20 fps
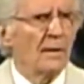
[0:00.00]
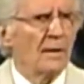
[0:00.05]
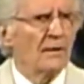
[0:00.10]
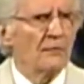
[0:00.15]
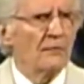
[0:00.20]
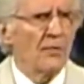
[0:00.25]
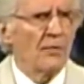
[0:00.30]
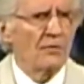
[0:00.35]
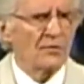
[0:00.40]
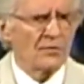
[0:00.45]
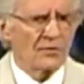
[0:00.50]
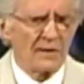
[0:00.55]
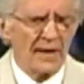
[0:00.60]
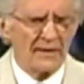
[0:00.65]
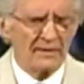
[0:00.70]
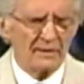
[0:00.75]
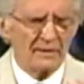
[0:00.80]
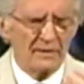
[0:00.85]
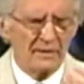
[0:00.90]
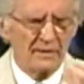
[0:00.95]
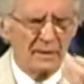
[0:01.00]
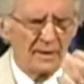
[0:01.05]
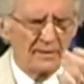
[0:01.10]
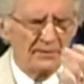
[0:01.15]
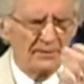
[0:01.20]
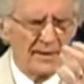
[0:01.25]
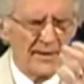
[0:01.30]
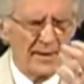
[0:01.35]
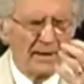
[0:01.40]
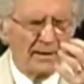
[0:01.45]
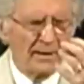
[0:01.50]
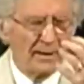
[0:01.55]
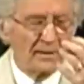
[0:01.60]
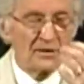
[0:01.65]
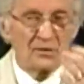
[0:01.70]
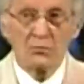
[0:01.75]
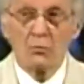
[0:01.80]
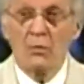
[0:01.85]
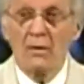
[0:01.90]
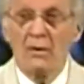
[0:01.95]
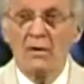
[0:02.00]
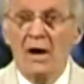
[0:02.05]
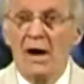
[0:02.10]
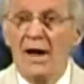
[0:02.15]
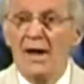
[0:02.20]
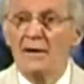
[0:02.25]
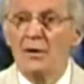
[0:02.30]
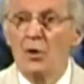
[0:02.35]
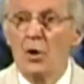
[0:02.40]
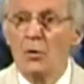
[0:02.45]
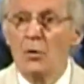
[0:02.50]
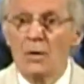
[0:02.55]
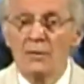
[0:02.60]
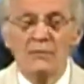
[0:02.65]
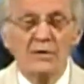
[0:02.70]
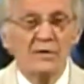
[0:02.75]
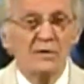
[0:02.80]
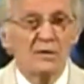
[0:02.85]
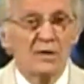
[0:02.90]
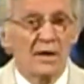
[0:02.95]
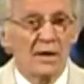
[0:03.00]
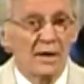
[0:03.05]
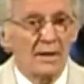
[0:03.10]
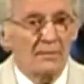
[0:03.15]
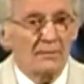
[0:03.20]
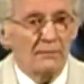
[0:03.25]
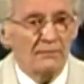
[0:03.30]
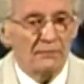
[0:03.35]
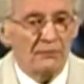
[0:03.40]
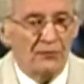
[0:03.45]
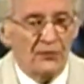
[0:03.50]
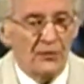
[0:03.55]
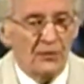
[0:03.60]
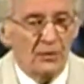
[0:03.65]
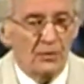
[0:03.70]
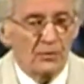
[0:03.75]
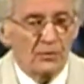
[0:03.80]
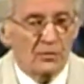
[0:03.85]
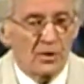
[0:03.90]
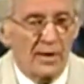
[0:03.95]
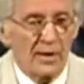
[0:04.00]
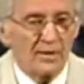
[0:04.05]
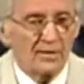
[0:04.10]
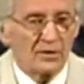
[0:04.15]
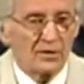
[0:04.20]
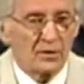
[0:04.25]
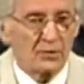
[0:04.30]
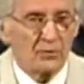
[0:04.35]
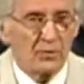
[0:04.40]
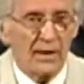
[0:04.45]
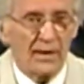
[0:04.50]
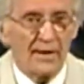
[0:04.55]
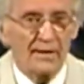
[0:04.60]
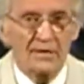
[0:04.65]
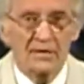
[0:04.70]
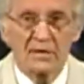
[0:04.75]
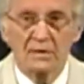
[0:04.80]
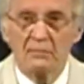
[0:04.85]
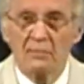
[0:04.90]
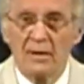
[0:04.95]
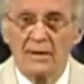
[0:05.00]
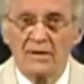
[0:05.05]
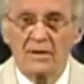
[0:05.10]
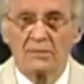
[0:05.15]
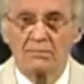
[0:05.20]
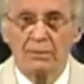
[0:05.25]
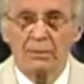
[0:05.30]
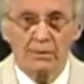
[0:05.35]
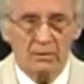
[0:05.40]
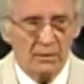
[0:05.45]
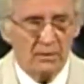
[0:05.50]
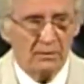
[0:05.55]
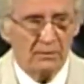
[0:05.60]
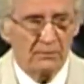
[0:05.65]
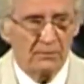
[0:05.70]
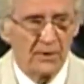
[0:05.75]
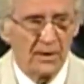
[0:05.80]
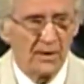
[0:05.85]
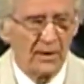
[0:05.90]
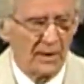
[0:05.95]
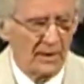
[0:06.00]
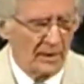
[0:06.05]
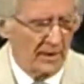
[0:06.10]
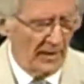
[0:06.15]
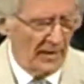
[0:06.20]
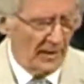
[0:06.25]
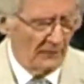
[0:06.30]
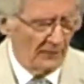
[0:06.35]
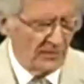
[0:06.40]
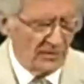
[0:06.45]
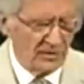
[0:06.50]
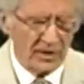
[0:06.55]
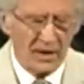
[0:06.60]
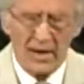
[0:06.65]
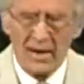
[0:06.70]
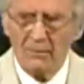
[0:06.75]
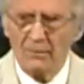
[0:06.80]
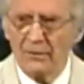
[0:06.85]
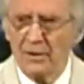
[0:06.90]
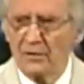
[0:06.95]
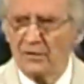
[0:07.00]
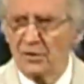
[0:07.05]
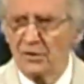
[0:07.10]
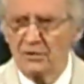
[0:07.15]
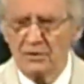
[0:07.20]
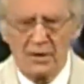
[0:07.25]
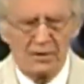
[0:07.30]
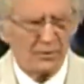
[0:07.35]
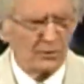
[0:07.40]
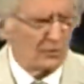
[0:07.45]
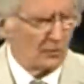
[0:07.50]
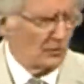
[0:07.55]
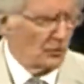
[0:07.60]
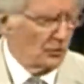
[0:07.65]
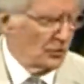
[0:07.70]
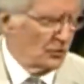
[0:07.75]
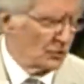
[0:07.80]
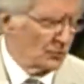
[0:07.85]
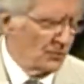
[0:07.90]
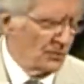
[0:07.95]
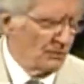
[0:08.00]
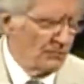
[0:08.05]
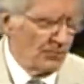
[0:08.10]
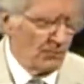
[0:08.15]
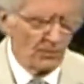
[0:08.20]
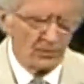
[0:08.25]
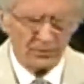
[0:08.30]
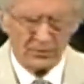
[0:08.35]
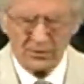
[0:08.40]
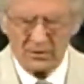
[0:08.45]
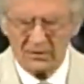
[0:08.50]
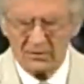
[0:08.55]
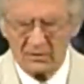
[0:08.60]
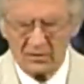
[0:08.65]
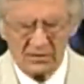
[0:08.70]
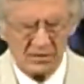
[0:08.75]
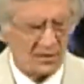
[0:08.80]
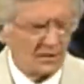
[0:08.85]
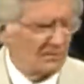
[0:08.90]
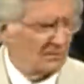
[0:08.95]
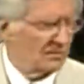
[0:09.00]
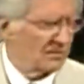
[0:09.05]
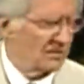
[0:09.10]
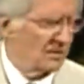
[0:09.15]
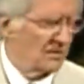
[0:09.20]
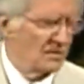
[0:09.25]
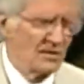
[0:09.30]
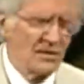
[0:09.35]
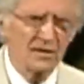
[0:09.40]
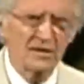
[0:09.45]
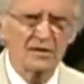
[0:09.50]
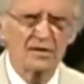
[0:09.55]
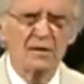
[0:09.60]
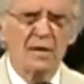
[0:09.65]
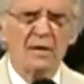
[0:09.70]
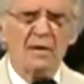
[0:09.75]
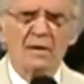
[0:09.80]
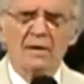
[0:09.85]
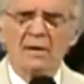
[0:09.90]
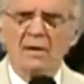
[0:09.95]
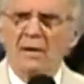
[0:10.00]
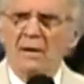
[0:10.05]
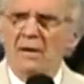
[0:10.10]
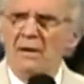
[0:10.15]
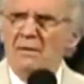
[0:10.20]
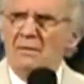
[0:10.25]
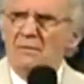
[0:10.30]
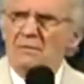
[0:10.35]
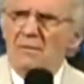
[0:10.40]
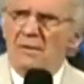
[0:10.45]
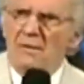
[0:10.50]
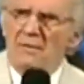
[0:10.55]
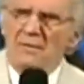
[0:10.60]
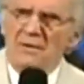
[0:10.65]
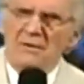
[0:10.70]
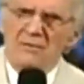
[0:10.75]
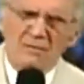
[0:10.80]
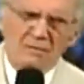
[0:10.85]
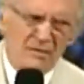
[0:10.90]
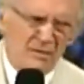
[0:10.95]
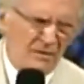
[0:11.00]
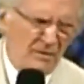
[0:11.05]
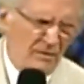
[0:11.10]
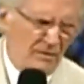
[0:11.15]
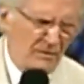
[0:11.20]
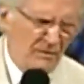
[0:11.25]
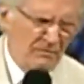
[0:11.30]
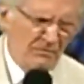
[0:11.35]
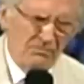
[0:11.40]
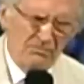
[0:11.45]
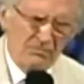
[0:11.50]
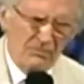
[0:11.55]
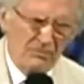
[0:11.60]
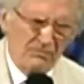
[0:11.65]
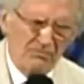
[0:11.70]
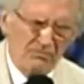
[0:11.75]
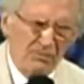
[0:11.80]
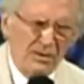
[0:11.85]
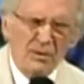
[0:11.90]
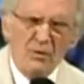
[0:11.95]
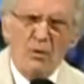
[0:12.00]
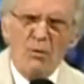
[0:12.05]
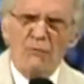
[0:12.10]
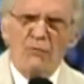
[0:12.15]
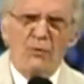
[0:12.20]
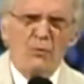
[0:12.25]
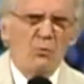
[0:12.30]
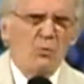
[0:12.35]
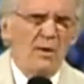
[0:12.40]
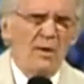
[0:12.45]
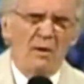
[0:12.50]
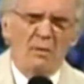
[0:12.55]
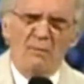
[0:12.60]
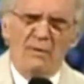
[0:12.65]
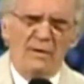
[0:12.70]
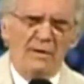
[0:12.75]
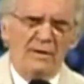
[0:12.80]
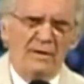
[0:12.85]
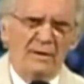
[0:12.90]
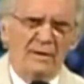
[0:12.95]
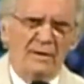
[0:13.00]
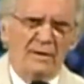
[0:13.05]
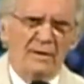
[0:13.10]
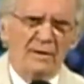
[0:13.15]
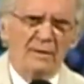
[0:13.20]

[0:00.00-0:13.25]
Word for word: And folks, that there thats where I go every time fear tries to rise in my spirit. Every time there's another news report that seems to just uh, uh, be overwhelming,